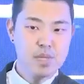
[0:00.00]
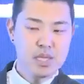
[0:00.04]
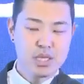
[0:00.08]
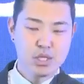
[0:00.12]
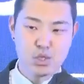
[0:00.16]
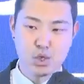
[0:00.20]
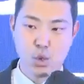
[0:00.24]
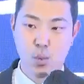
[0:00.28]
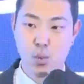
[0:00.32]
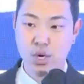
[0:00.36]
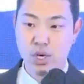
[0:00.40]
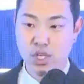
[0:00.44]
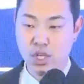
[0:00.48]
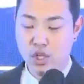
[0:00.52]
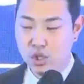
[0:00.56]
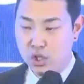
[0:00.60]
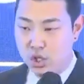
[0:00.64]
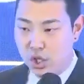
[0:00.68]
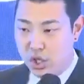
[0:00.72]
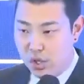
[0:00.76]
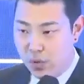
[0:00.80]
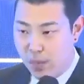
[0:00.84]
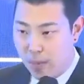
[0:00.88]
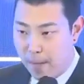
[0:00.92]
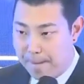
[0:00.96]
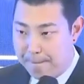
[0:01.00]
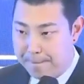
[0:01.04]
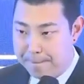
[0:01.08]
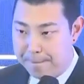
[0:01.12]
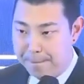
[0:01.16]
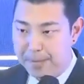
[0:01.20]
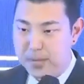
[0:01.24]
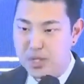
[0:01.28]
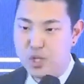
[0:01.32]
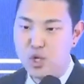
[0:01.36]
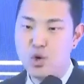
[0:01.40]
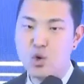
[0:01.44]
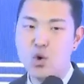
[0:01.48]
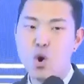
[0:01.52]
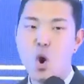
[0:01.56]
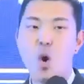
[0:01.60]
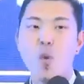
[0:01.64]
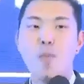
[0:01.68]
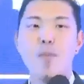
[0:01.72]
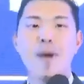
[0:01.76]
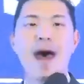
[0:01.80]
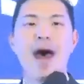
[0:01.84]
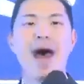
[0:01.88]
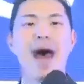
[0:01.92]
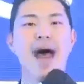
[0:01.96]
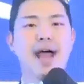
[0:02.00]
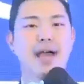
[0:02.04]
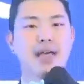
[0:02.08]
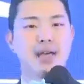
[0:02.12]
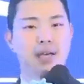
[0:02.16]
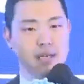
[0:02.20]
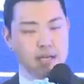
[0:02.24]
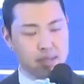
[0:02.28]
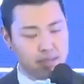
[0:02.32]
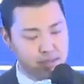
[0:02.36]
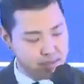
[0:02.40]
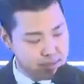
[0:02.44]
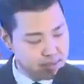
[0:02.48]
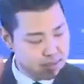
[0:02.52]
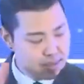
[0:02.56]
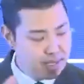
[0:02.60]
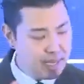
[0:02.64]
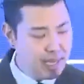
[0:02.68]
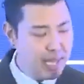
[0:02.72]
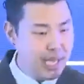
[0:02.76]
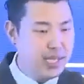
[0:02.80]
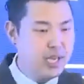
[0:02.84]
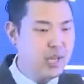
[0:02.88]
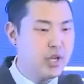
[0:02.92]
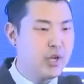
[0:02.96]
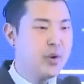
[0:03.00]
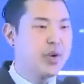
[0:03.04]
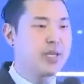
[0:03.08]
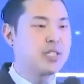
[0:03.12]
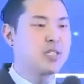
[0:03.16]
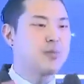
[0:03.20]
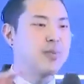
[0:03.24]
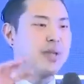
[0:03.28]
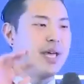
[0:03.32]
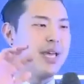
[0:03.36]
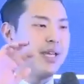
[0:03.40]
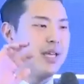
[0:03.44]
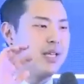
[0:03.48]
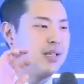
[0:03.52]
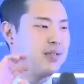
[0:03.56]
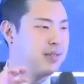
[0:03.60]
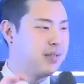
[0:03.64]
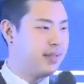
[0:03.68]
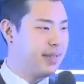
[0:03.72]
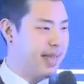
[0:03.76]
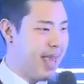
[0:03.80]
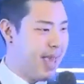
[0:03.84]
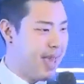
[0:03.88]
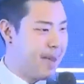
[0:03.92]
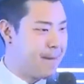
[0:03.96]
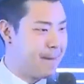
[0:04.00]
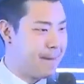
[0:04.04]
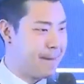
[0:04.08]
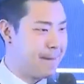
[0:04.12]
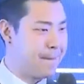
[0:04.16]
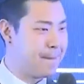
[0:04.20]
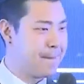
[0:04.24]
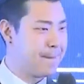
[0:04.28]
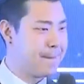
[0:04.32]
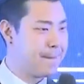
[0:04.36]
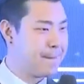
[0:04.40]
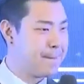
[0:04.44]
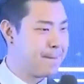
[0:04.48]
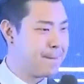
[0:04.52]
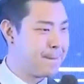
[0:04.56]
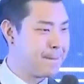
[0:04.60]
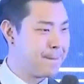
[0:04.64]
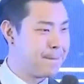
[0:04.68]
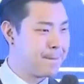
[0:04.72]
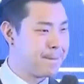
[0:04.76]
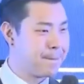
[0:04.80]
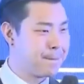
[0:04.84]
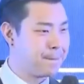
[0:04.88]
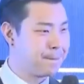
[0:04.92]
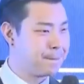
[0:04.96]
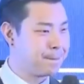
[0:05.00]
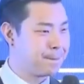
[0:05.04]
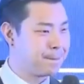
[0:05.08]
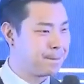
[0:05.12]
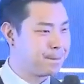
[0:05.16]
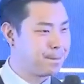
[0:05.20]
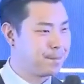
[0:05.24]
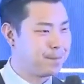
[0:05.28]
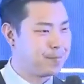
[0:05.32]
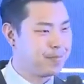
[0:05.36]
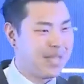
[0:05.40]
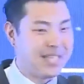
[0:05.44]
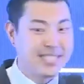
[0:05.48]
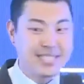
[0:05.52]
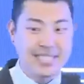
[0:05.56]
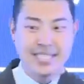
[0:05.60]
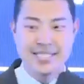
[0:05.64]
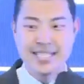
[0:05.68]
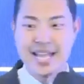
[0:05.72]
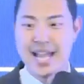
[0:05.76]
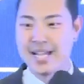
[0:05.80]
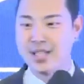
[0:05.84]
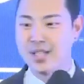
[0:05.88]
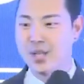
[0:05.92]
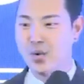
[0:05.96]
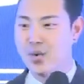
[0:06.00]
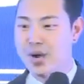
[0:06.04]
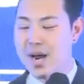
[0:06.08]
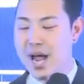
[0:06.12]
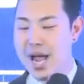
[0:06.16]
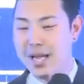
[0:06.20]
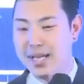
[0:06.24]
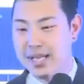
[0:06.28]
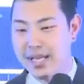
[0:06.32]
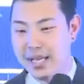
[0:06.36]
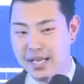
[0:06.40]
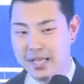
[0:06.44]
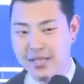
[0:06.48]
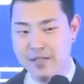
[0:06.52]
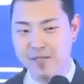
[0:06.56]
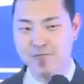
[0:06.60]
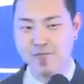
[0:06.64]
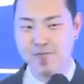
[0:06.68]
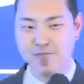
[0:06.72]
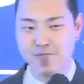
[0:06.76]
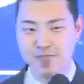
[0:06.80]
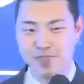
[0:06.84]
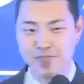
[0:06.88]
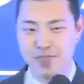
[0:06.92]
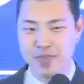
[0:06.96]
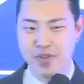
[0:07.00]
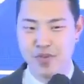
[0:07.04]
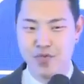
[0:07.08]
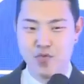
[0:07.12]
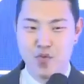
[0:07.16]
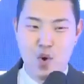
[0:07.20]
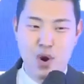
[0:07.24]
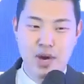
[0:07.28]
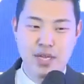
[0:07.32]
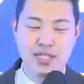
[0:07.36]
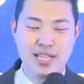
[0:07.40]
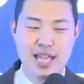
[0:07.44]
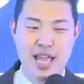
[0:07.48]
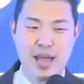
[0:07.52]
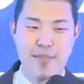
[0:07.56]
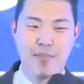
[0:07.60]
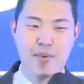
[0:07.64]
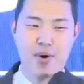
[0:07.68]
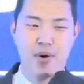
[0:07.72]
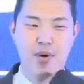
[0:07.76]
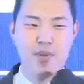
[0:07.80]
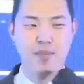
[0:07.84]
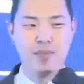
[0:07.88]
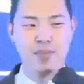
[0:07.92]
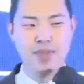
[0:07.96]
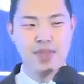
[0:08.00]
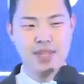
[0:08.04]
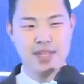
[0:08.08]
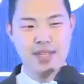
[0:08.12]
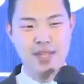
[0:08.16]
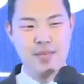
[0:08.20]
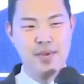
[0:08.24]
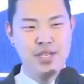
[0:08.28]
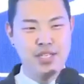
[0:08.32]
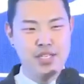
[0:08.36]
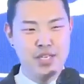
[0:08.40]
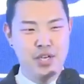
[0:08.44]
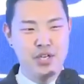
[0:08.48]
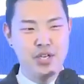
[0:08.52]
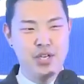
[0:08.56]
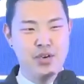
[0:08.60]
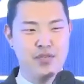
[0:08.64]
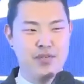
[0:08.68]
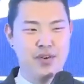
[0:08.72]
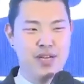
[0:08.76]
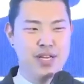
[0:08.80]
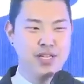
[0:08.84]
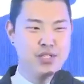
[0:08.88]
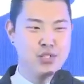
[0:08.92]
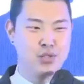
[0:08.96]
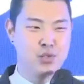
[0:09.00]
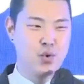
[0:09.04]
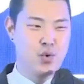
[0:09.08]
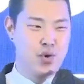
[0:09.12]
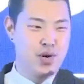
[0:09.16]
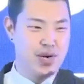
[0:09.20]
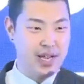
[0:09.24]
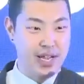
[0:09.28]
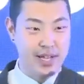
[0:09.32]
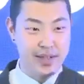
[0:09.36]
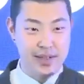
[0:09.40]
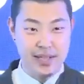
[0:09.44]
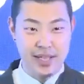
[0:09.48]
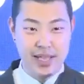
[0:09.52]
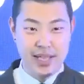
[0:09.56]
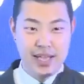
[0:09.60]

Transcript: So what do? You go back and you explain it to them. That's exactly what I did. For example, let me tell you a funny story.